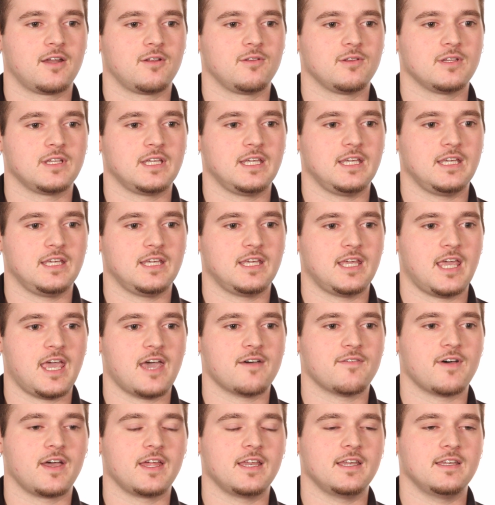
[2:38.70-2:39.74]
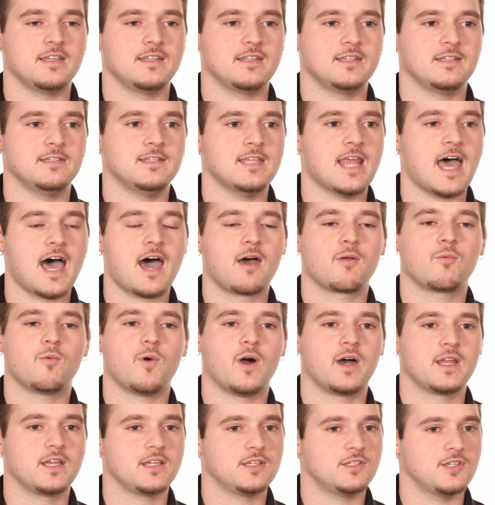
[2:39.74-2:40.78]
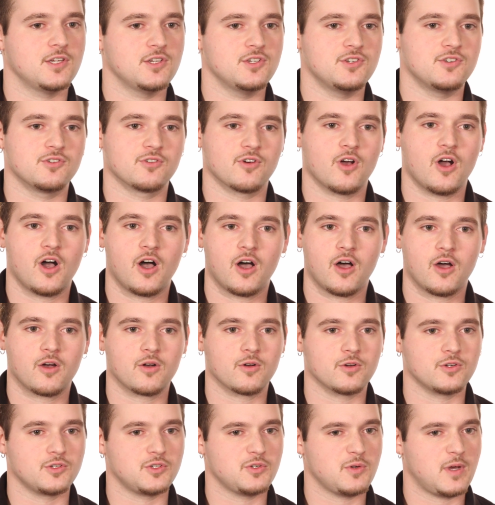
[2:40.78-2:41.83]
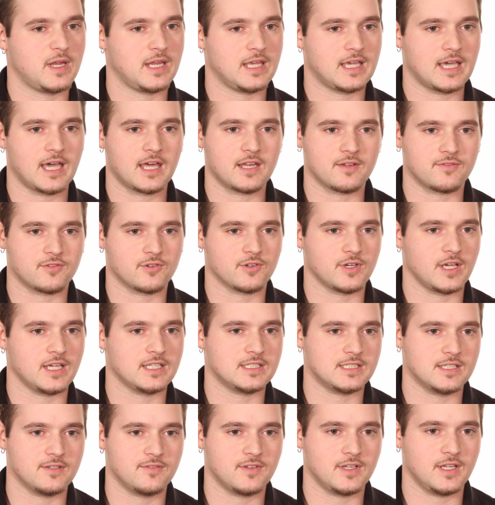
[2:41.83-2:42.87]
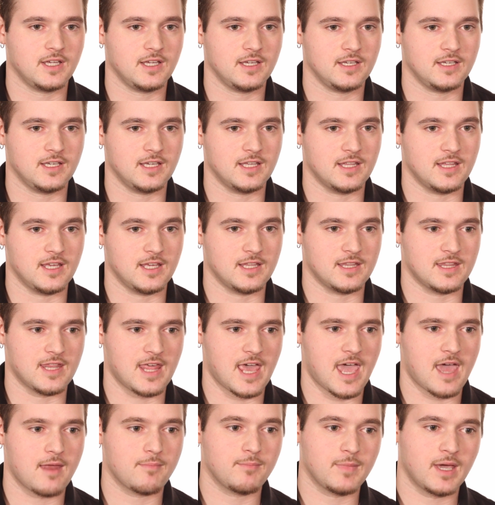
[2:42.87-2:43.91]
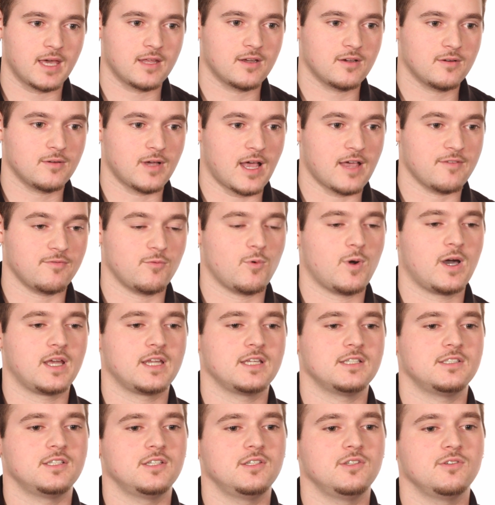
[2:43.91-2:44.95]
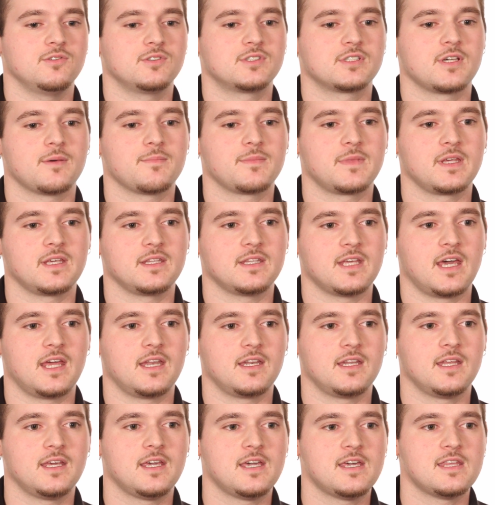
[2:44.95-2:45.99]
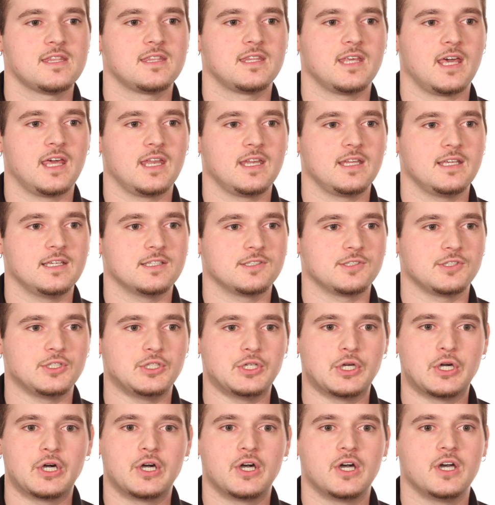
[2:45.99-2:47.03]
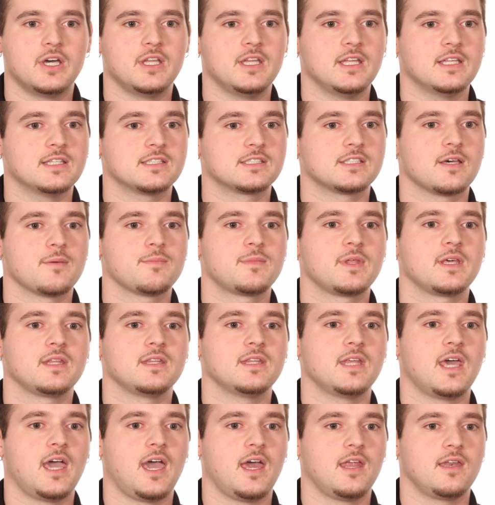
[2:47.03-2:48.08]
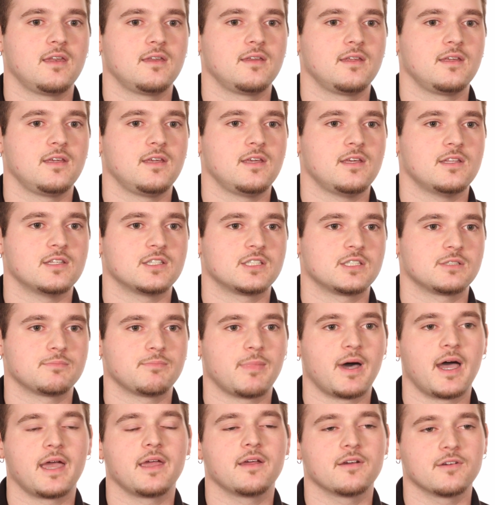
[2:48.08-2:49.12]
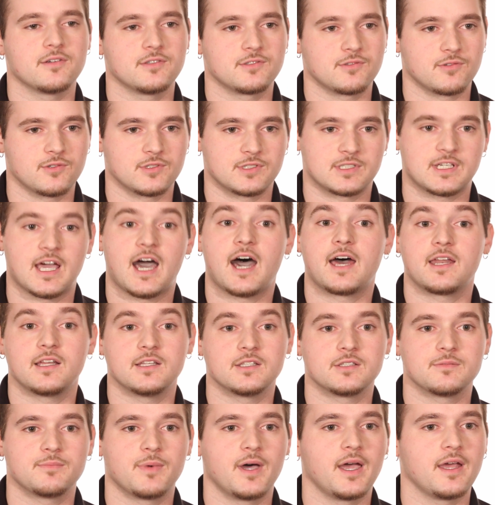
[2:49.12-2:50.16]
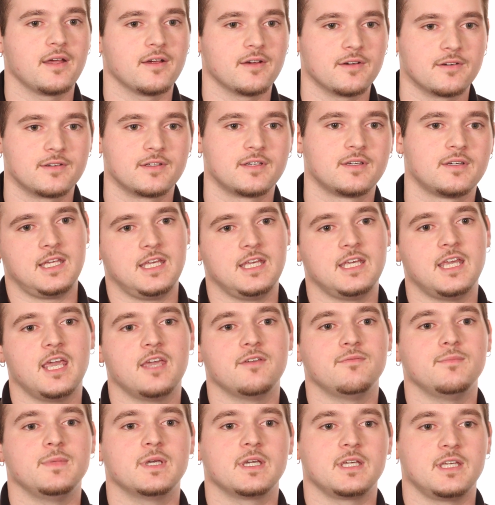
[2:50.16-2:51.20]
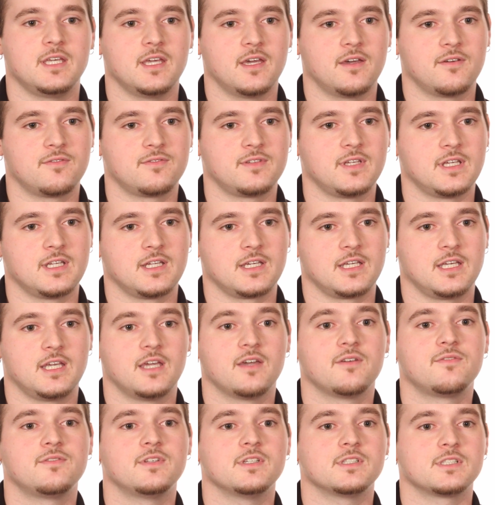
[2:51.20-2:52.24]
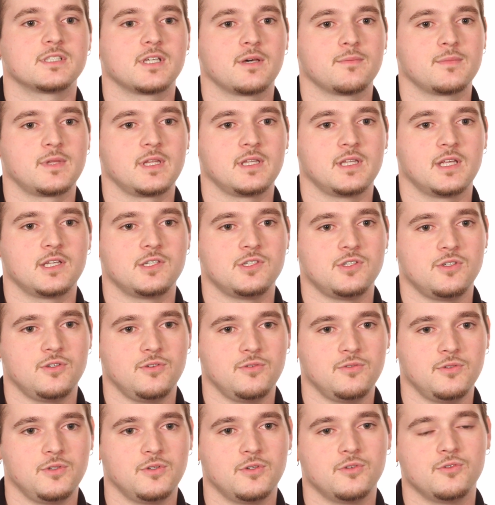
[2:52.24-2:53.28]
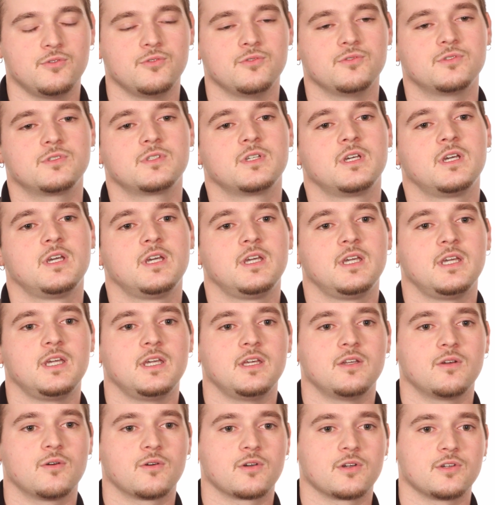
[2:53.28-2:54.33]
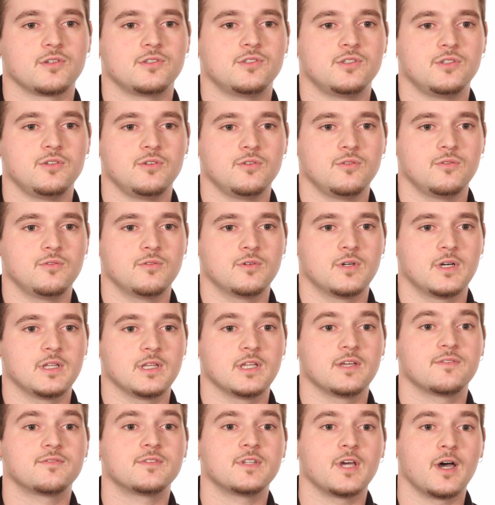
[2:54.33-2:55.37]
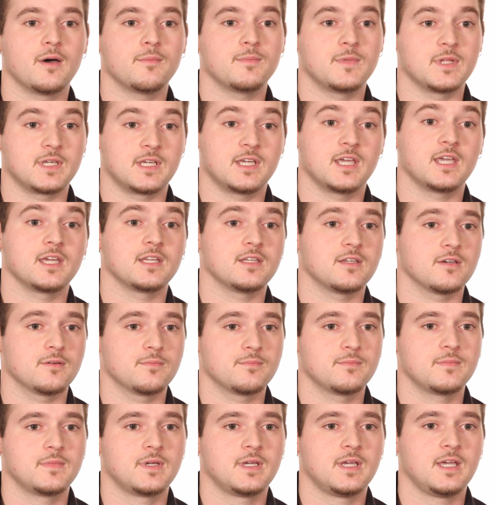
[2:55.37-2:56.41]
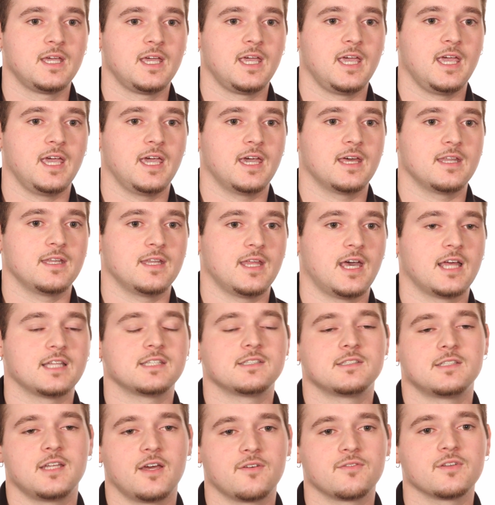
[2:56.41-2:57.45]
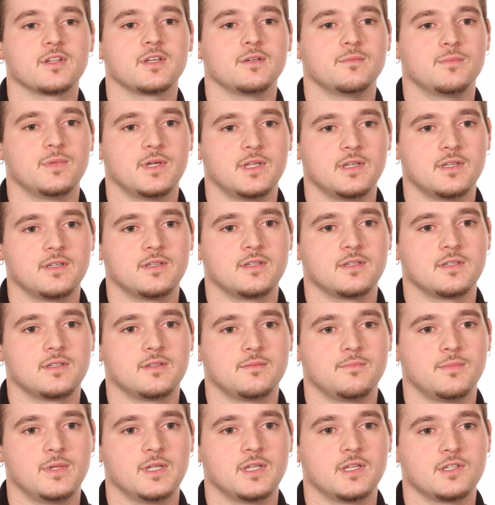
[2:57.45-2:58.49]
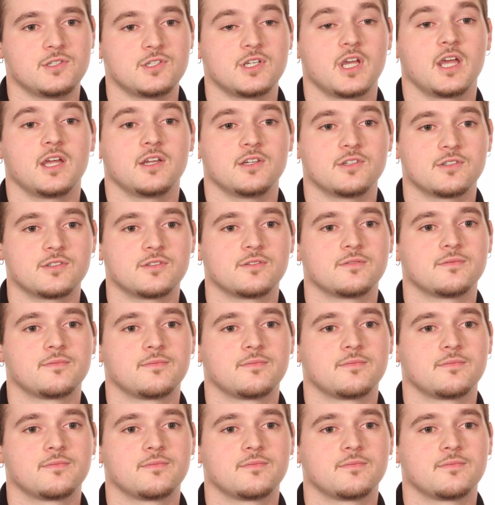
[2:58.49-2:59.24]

only have I not wanted to draw or do any kind of creativity in that manner, I've wanted to do something that is good and something that inspires or is God inspired. He gave me a gift, and a gift is something that you use in order to lift up the kingdom, and that's definitely been the change.